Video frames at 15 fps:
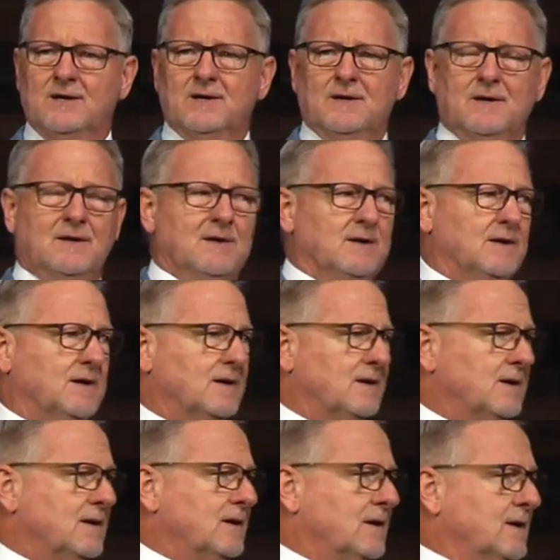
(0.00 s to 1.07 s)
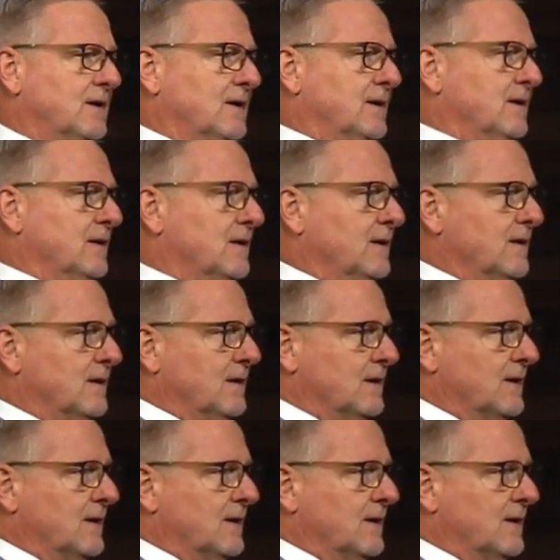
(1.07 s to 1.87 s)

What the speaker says: Nothing is said.